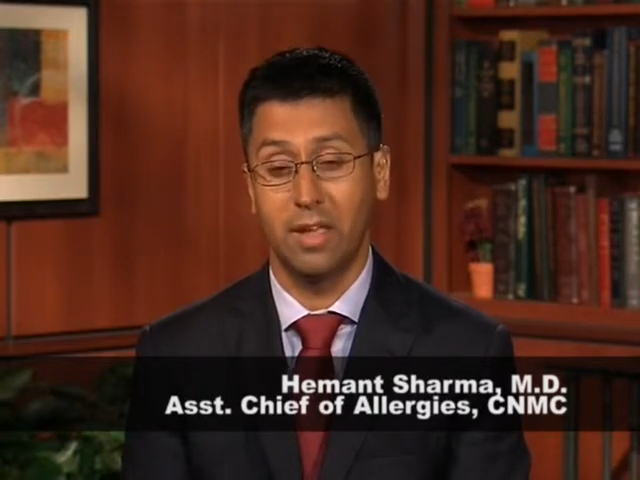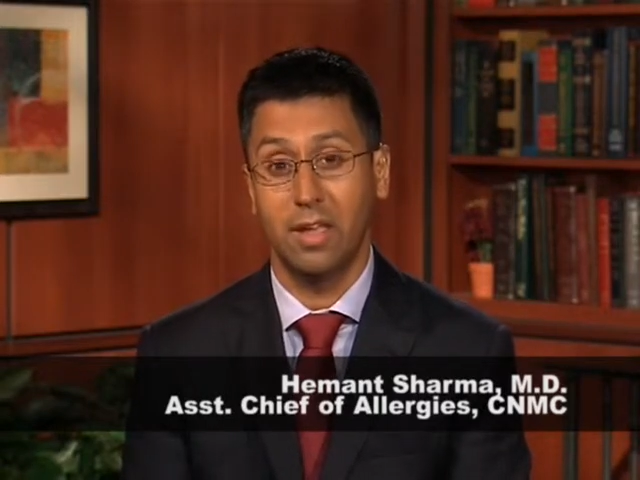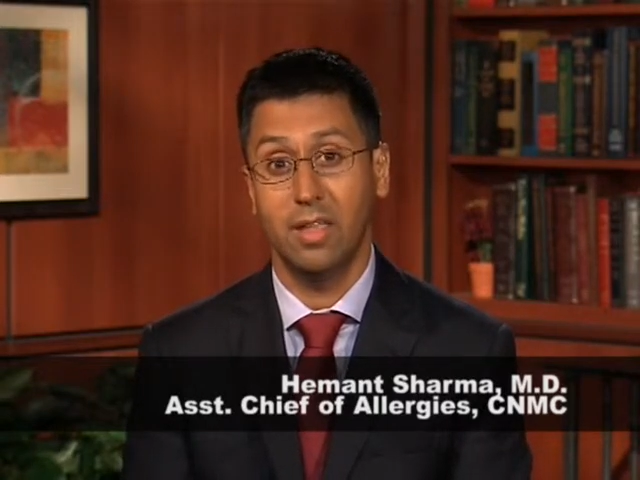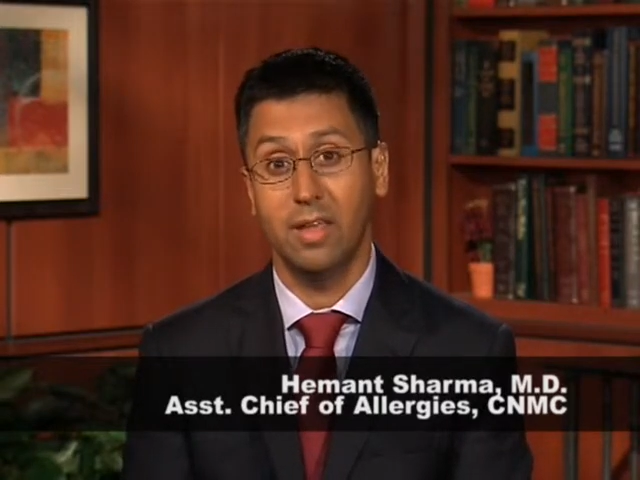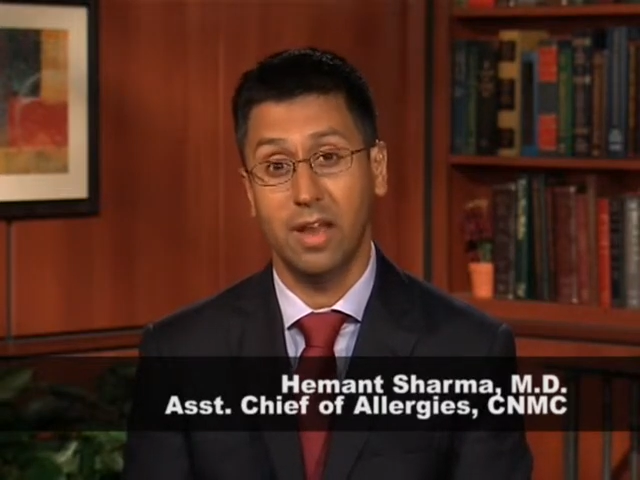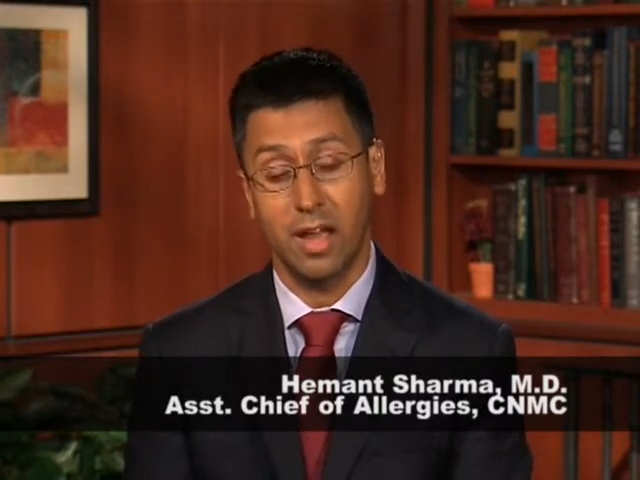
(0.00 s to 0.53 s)

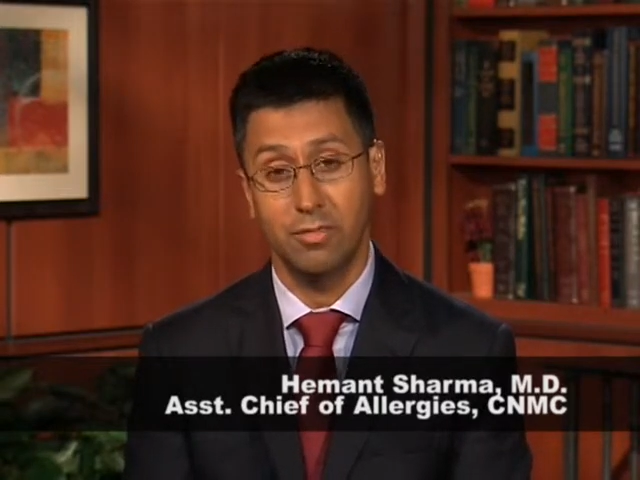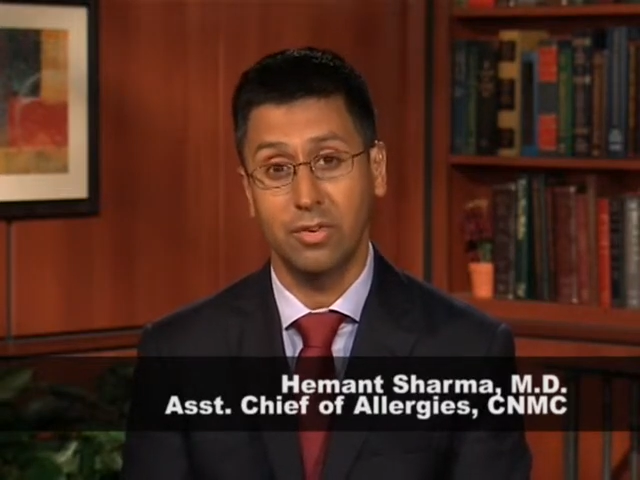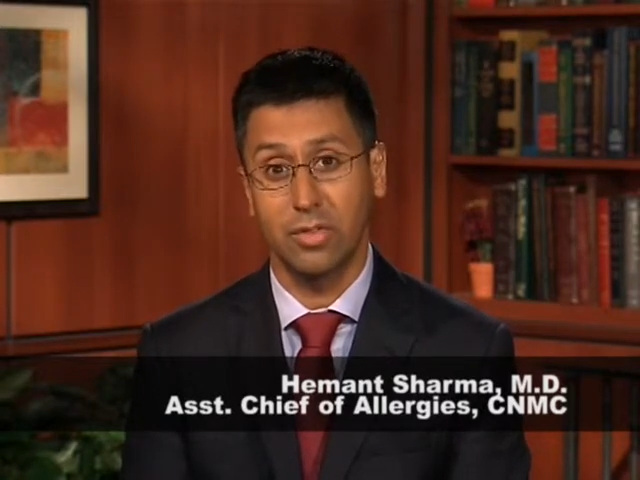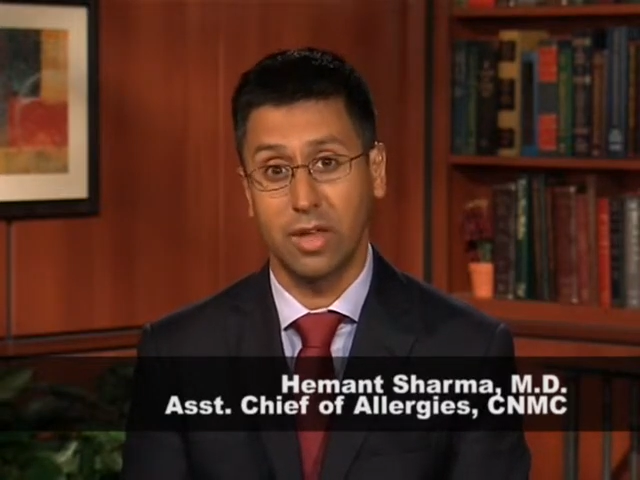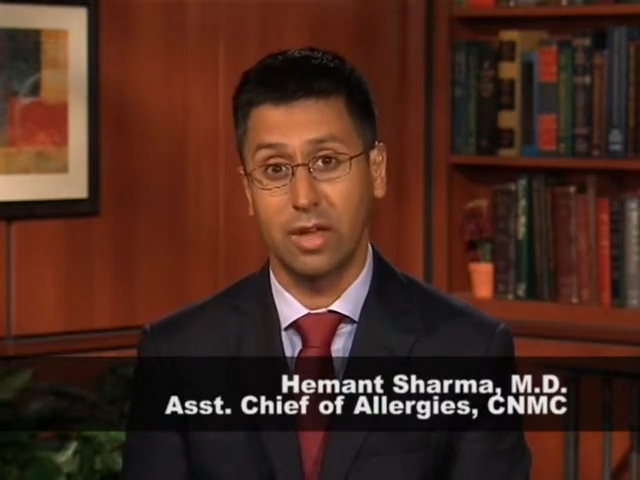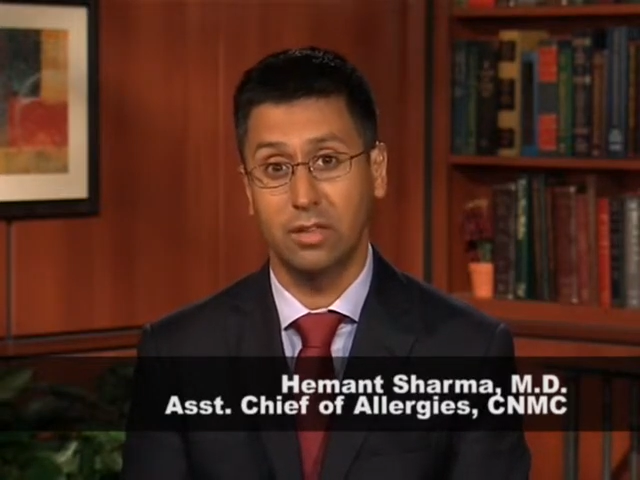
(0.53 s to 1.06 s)
And then after
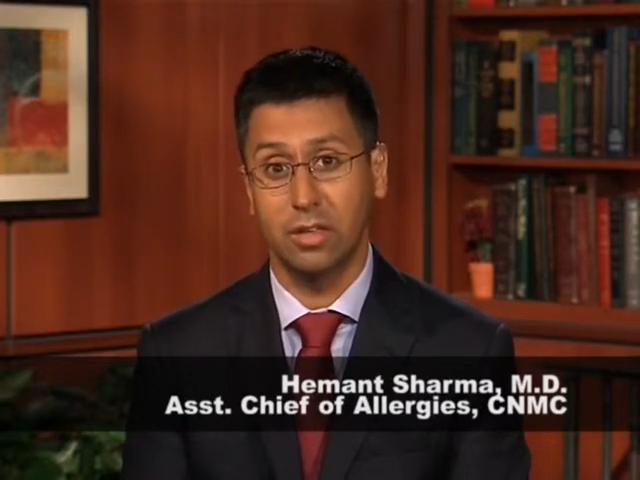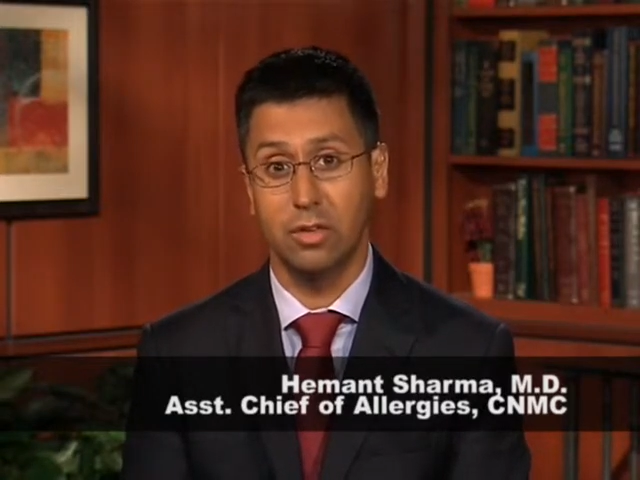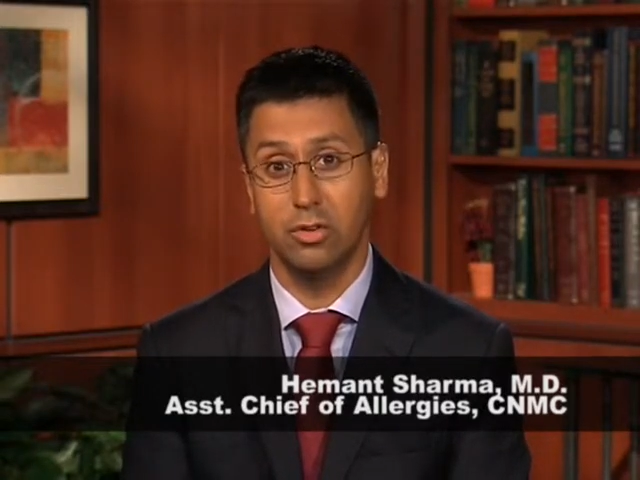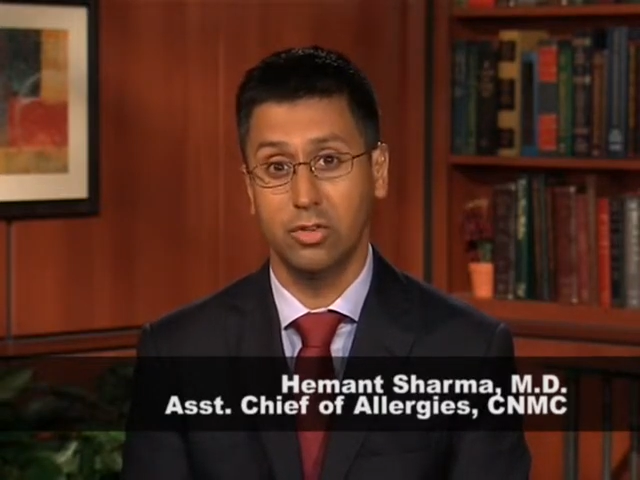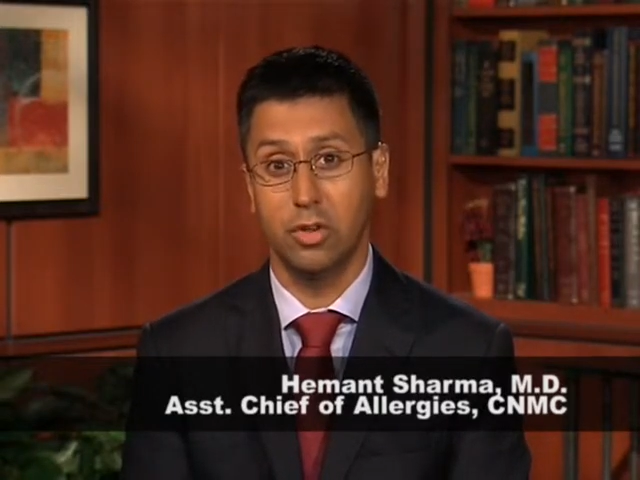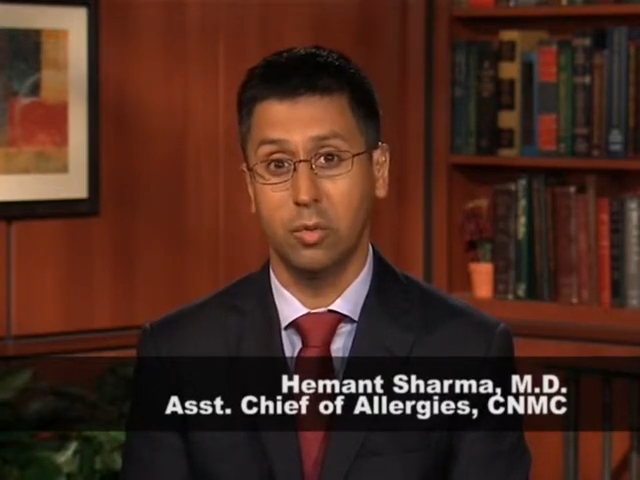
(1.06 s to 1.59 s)
that, they
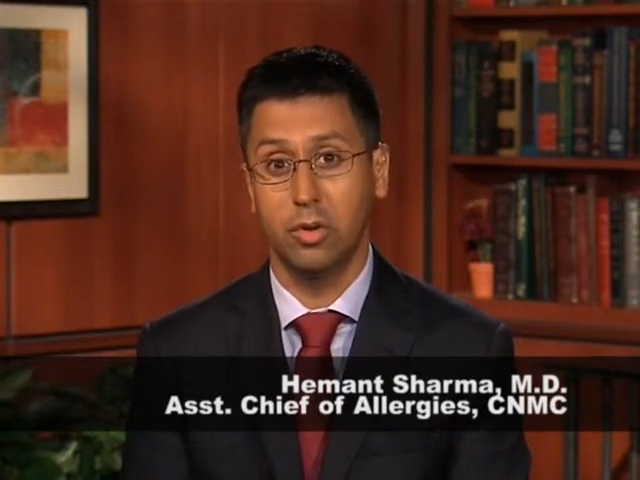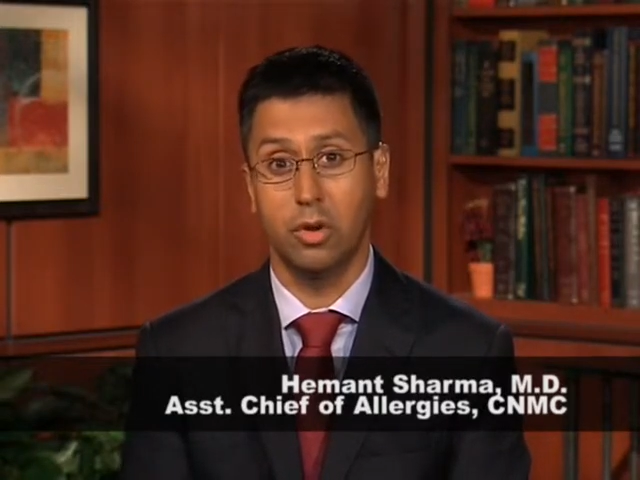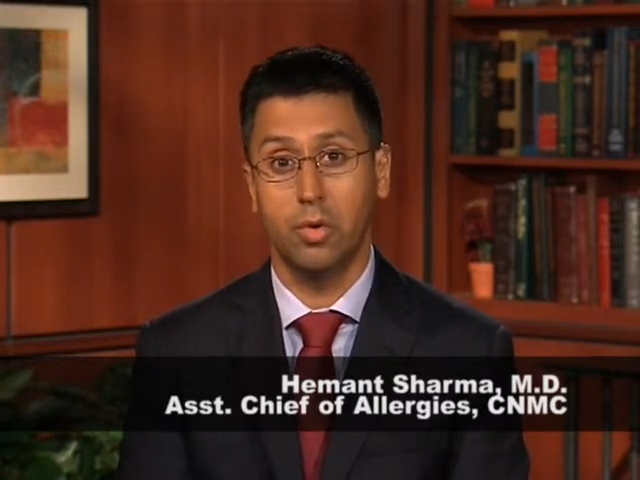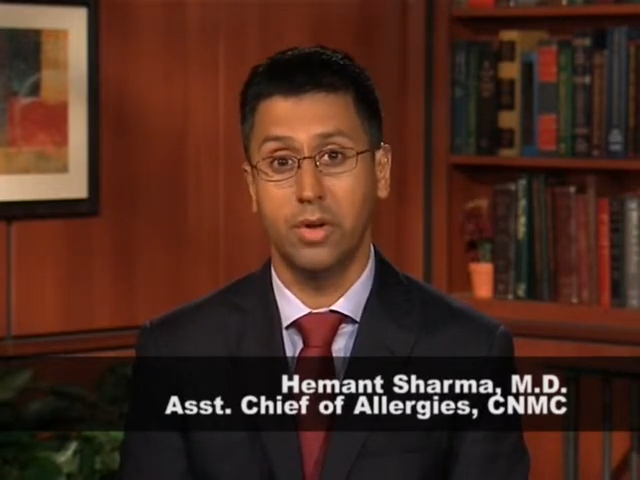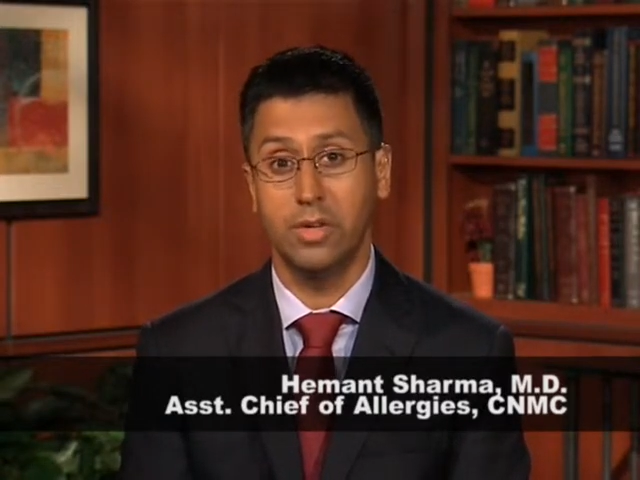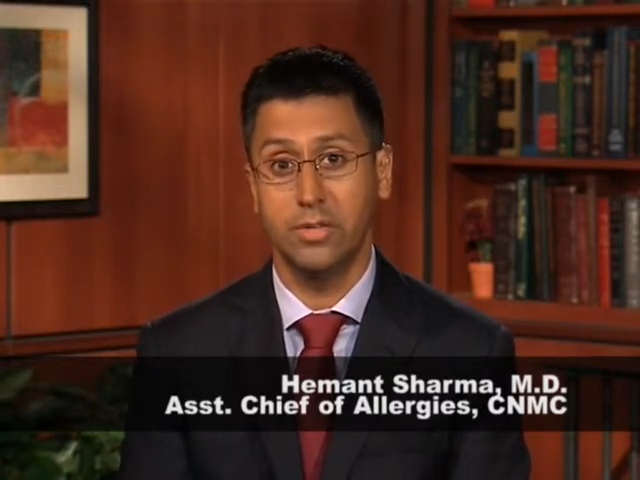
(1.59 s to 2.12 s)
usually would
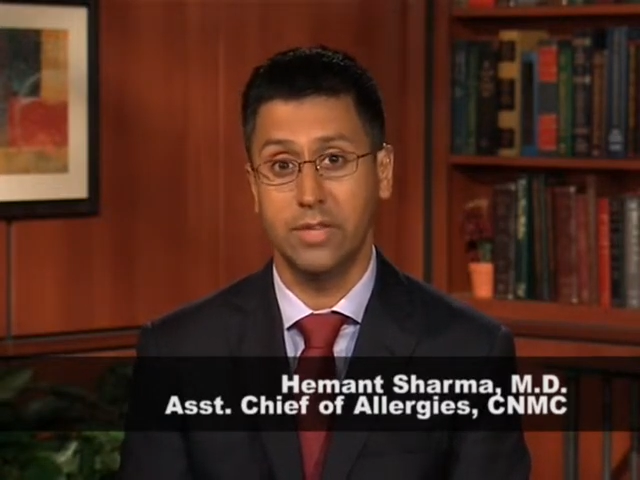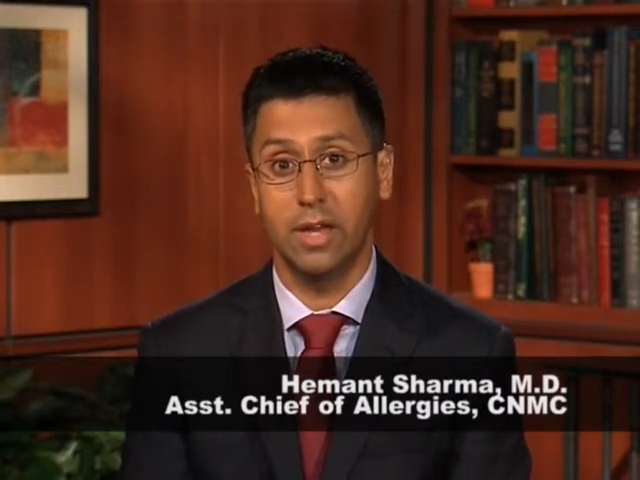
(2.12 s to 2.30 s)
go in to see